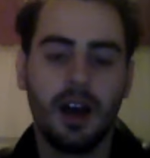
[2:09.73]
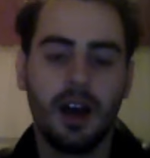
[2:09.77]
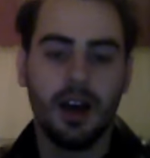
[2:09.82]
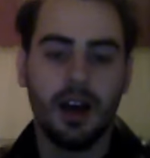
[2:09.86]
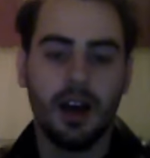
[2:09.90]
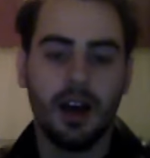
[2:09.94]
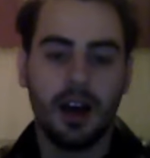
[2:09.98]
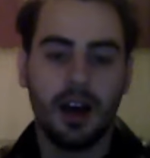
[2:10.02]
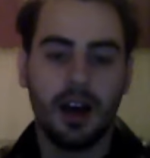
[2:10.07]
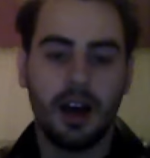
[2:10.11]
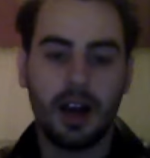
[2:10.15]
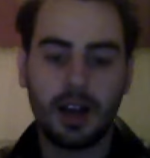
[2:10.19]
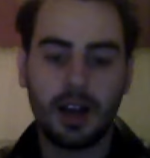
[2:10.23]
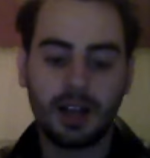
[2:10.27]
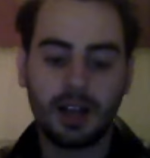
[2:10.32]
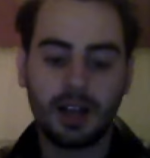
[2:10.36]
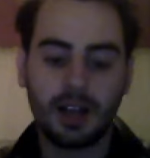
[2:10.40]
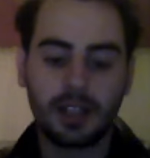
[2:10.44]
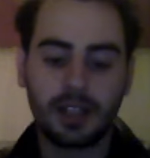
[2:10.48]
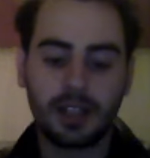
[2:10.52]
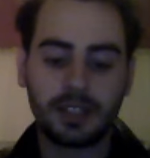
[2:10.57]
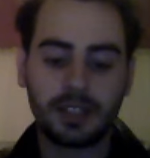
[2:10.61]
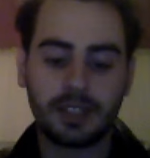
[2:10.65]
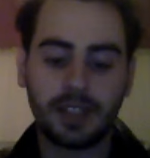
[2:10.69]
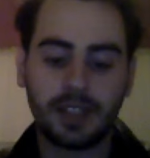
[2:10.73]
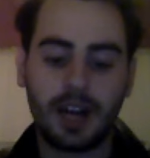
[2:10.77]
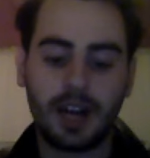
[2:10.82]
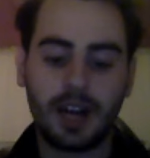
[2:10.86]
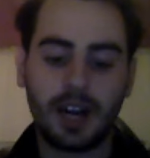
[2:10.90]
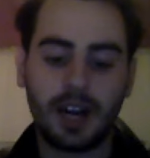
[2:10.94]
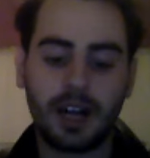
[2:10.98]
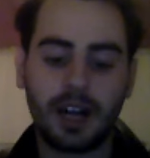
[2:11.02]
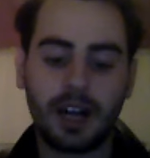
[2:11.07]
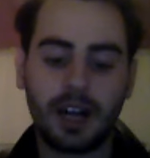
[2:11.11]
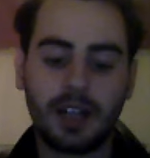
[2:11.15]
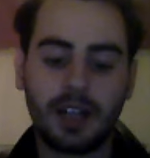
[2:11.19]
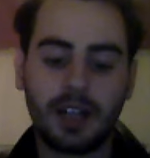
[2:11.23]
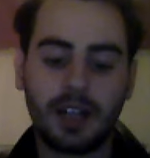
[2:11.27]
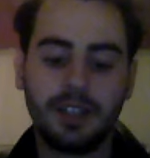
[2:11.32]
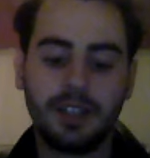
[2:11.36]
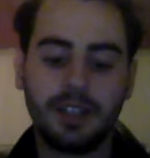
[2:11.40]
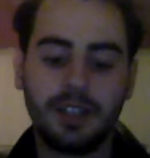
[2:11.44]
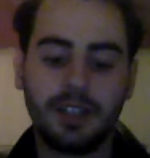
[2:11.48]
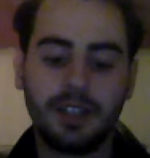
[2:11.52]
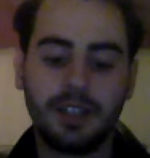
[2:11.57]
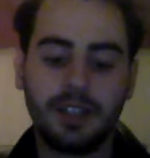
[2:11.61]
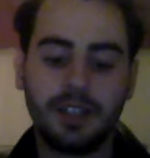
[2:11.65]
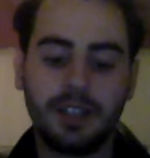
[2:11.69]
Ah, God, the
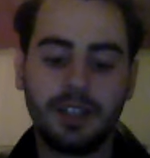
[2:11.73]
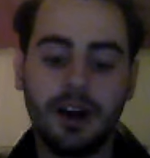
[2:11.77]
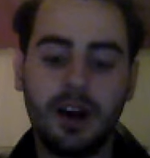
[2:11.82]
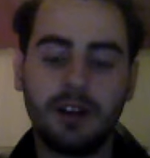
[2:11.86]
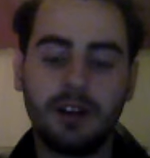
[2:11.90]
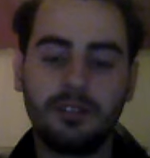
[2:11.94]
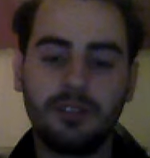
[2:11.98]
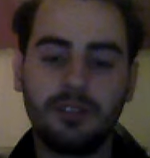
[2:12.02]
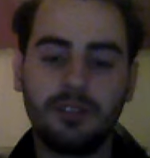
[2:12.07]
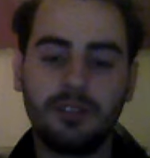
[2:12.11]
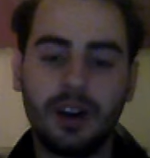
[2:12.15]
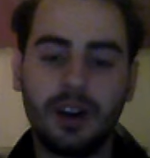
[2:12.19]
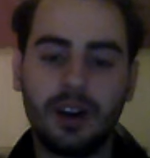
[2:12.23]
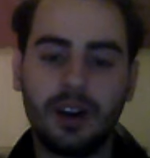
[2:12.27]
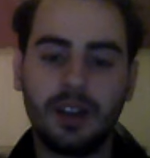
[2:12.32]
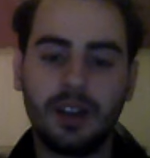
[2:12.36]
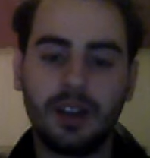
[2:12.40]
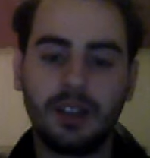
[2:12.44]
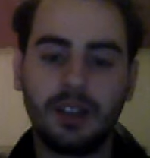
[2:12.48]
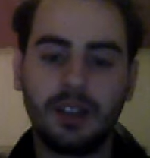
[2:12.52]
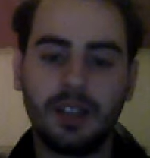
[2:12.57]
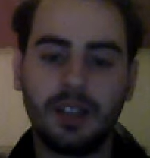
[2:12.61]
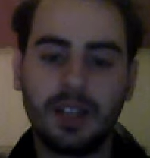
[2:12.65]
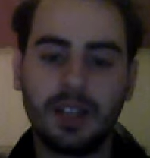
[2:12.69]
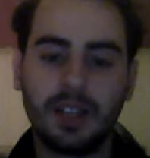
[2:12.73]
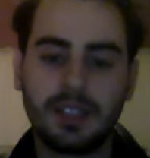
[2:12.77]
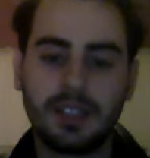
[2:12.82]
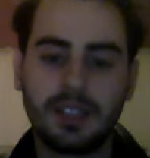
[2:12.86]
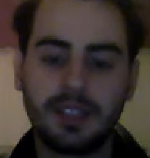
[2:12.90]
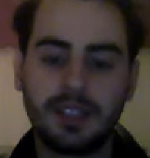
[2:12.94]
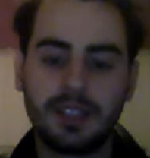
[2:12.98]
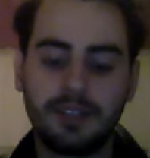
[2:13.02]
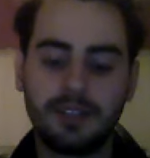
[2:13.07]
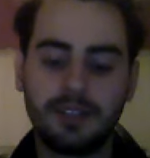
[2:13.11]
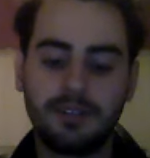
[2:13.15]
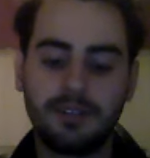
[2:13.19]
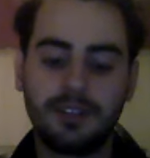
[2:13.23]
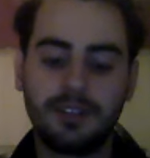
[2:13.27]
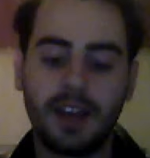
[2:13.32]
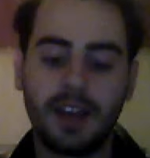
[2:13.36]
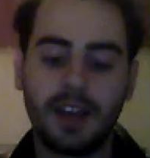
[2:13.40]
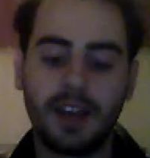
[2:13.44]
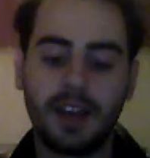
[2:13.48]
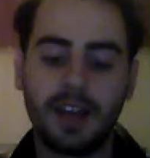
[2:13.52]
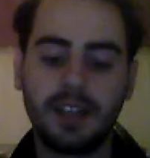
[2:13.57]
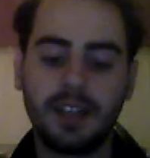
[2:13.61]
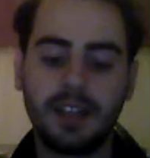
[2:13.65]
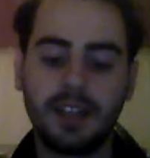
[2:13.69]
long drawn lusty
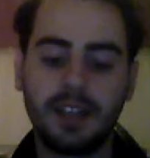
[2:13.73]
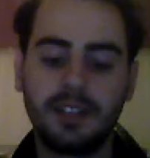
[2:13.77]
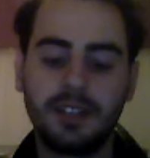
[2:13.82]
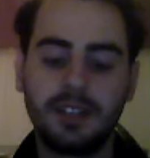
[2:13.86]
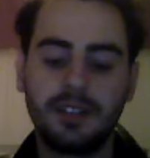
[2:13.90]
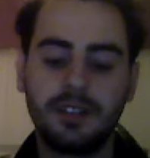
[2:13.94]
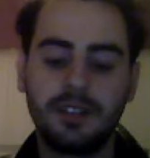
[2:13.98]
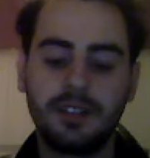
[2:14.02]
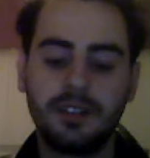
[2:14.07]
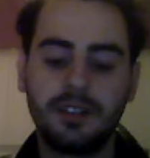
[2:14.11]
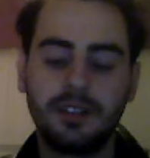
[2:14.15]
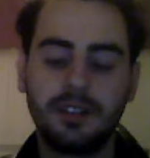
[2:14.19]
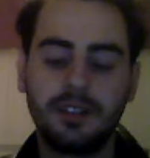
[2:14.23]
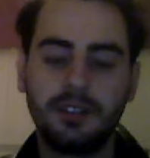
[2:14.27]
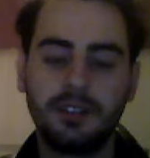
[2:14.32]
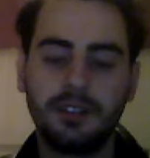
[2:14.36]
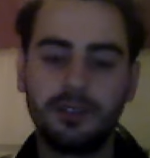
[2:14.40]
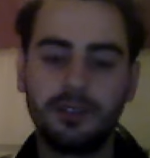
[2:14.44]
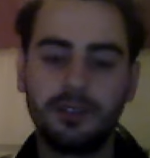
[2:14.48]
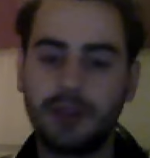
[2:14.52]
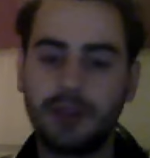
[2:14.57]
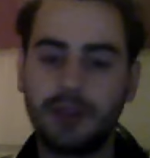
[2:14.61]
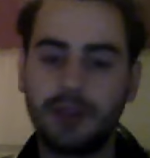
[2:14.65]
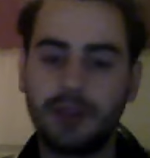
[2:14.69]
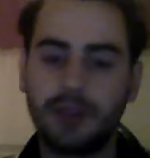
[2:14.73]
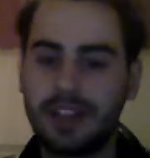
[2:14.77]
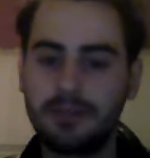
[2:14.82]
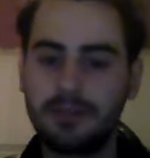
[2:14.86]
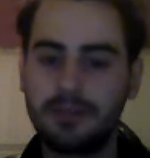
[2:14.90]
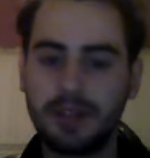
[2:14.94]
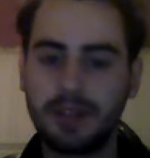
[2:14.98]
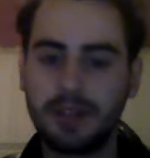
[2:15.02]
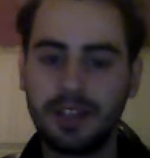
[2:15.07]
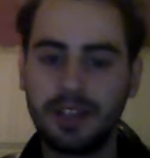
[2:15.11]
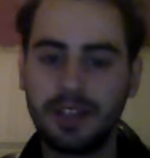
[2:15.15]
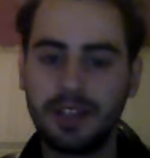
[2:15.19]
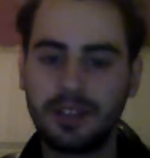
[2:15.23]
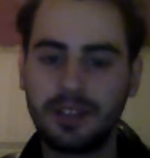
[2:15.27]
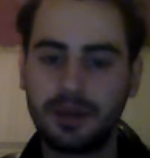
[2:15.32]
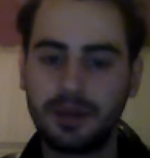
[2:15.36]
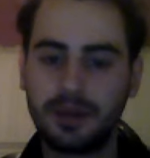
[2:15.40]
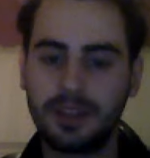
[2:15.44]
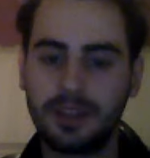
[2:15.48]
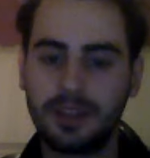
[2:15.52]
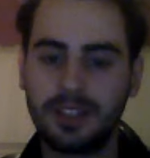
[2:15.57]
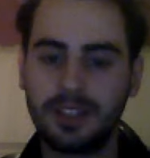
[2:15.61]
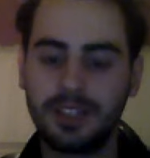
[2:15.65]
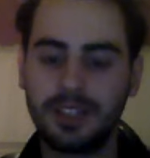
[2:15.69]
flight, grant me
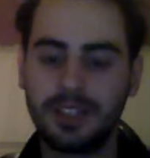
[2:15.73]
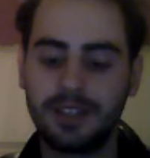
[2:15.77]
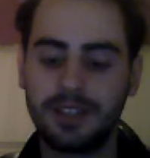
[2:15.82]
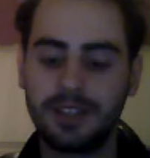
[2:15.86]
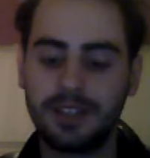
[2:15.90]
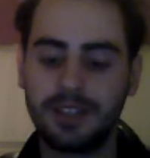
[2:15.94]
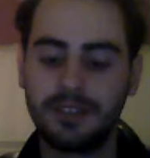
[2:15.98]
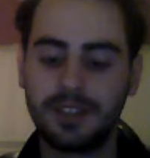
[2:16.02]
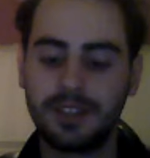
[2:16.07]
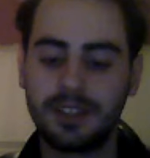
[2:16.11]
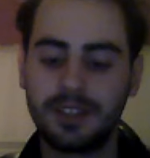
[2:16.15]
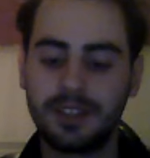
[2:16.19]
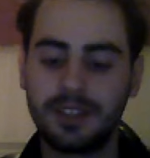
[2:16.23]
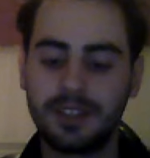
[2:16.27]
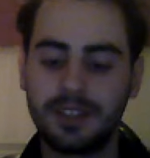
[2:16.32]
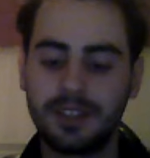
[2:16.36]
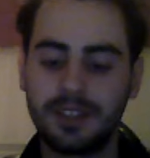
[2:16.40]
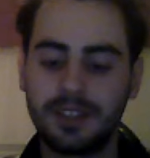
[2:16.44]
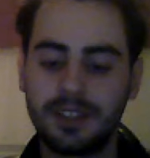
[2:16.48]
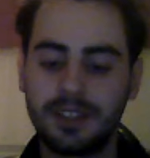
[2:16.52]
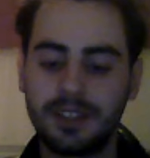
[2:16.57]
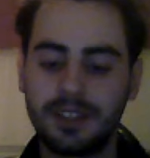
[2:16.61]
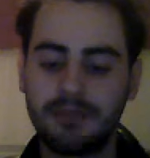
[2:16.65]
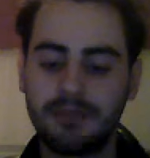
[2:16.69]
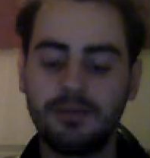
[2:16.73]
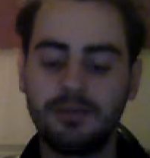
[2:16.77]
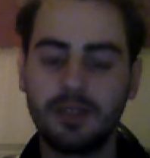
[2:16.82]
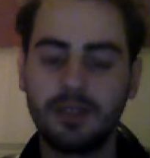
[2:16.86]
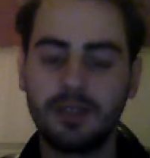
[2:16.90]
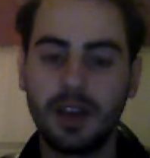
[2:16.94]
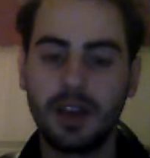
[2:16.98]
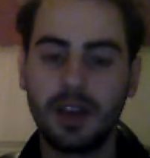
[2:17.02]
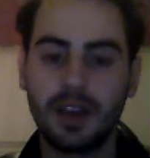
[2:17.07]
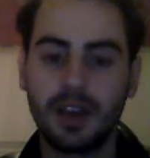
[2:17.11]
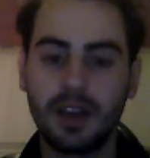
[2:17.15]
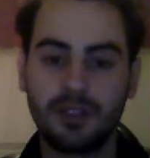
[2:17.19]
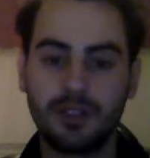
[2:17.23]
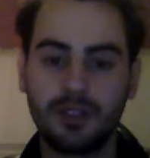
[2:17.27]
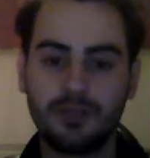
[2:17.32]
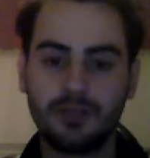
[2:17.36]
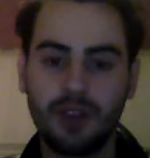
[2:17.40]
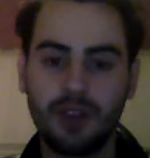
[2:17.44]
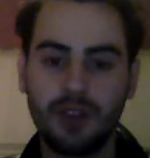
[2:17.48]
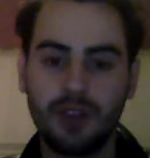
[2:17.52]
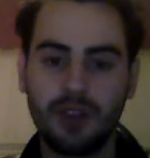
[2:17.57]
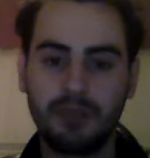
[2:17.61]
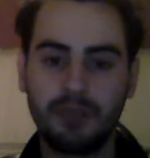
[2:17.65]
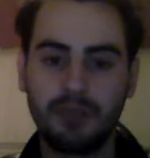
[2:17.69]
eternity of this. A
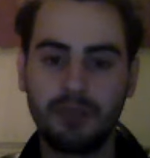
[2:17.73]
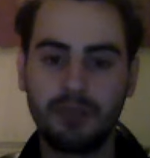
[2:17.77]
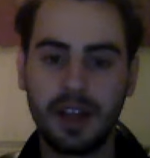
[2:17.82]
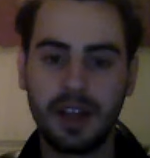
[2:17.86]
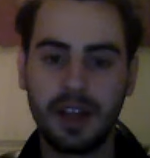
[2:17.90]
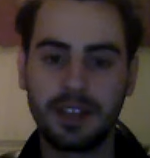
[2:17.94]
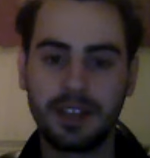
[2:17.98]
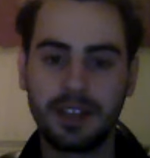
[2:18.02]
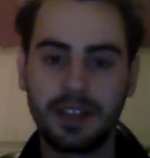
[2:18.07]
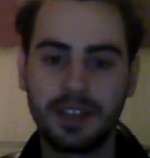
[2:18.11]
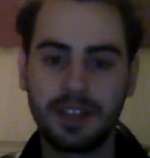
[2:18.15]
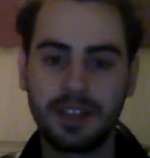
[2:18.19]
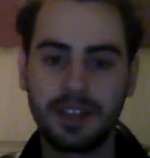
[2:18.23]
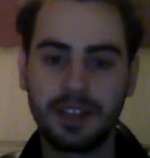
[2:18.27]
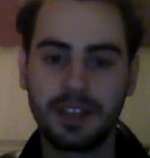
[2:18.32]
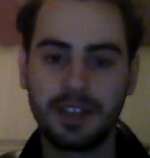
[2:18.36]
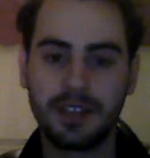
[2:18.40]
strong man's love is